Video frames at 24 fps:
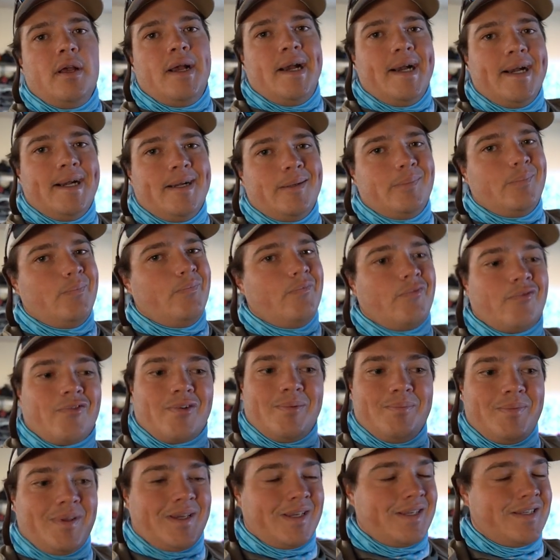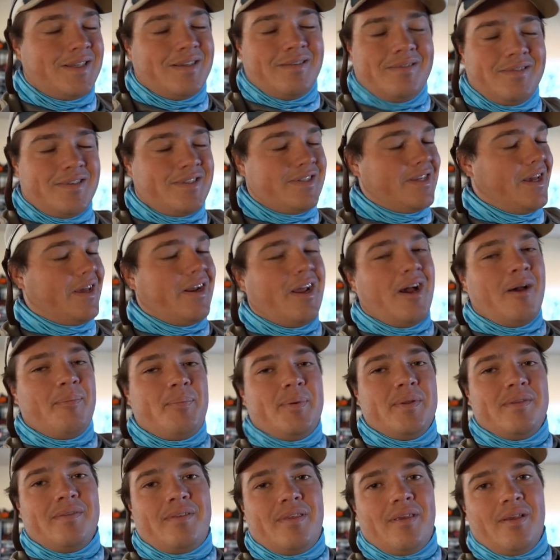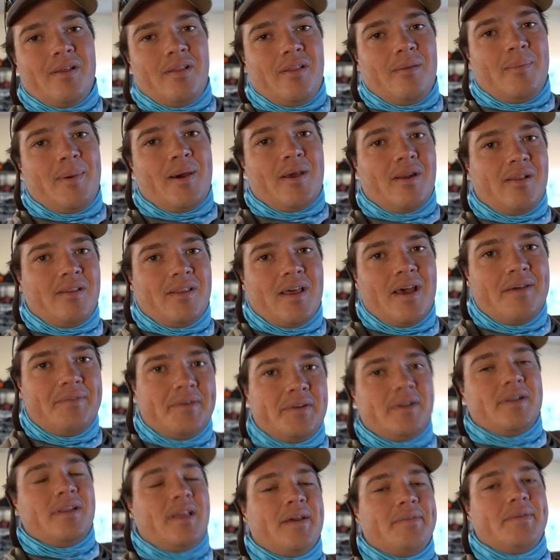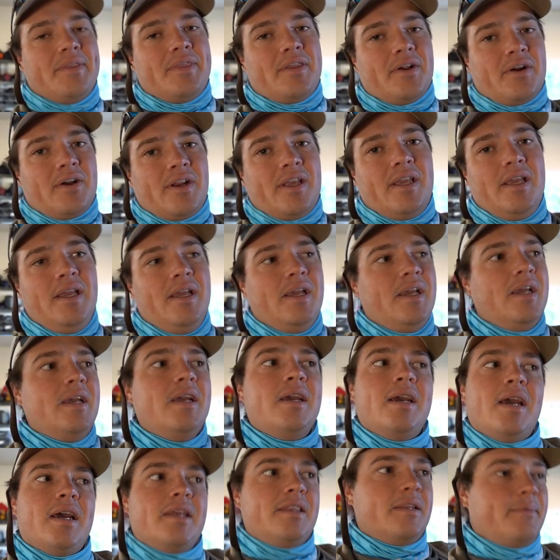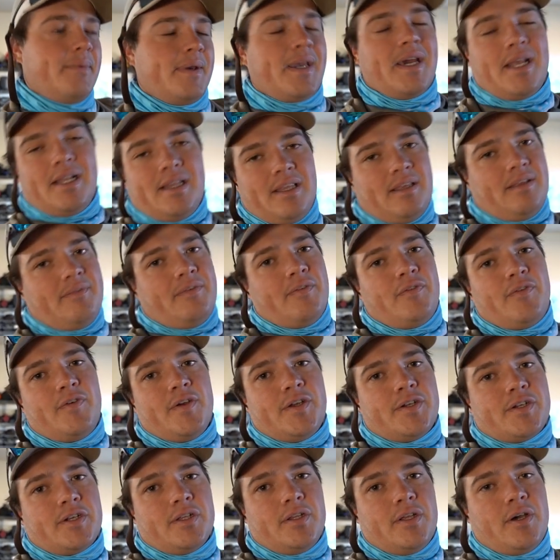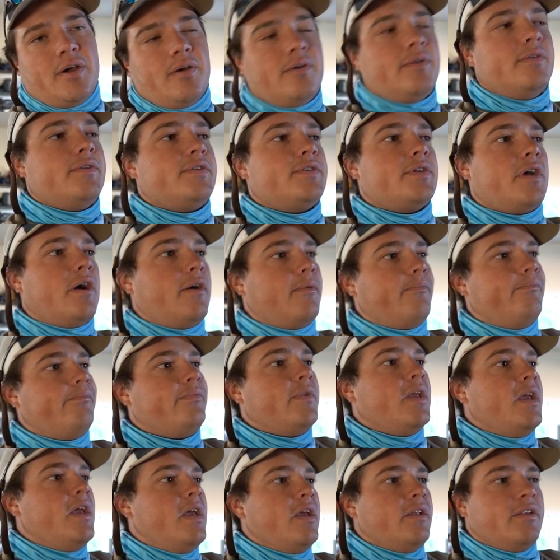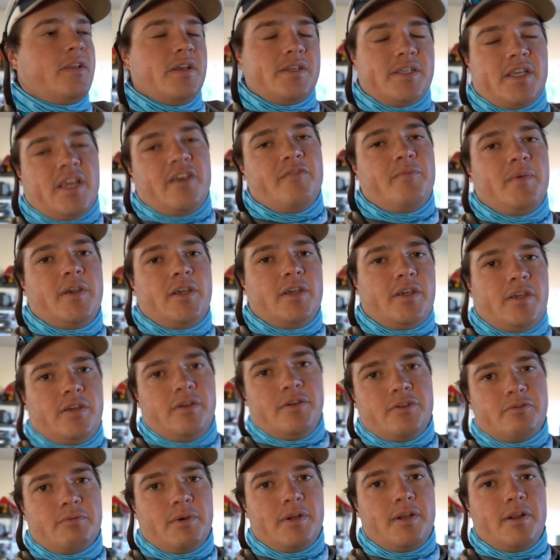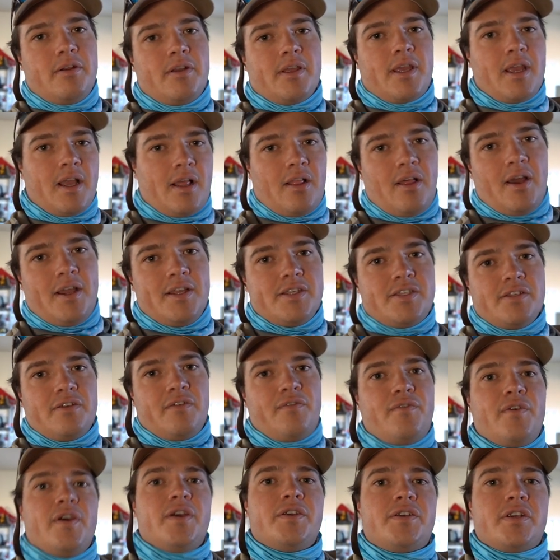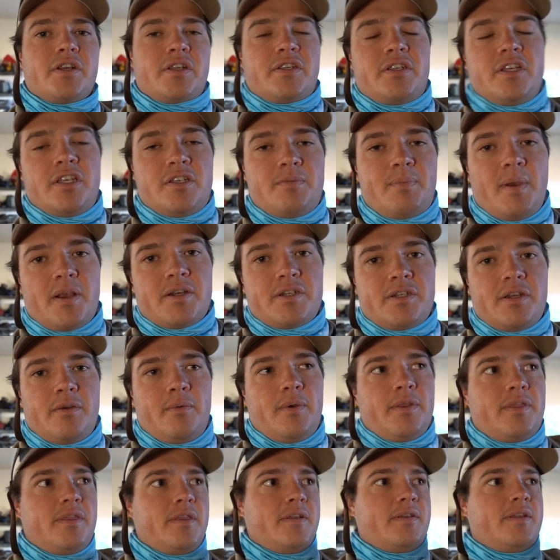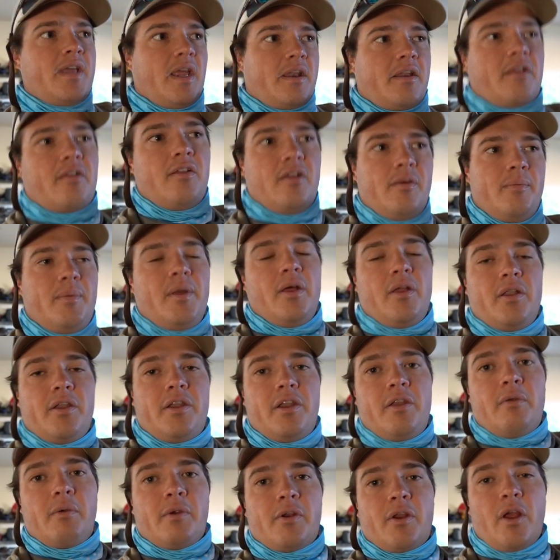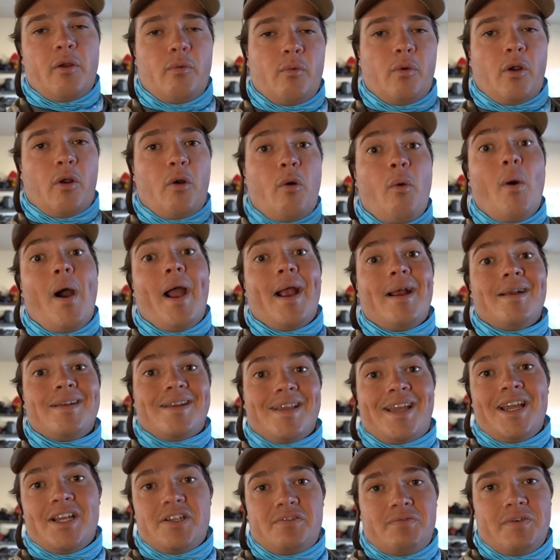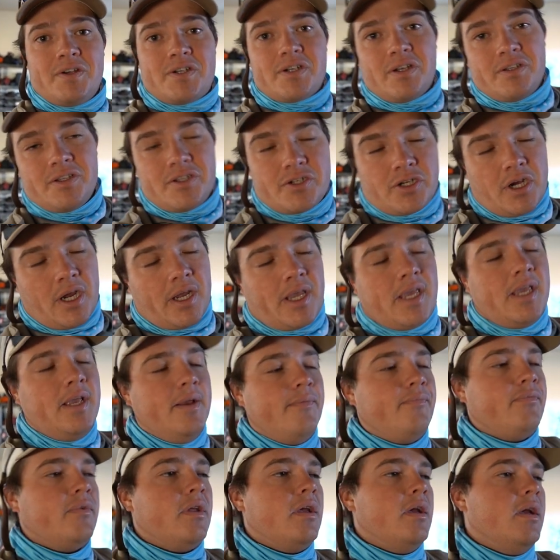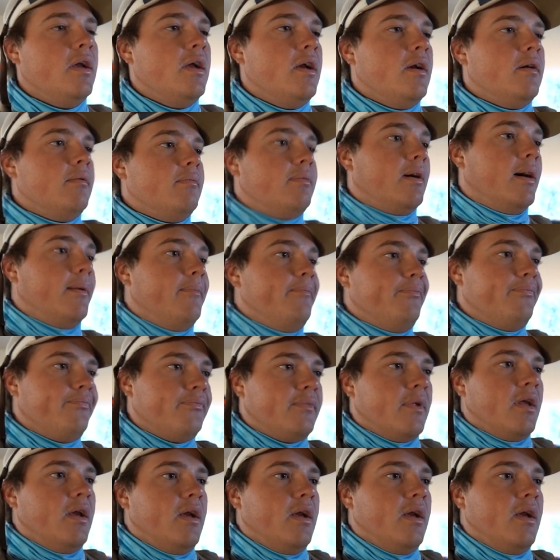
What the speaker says: from like sun up until about 11:30, and then we got to leave the fish alone. So it doesn't give me a huge window to get clients into fish, especially with the technical ability required to catch fish on the Truckee. But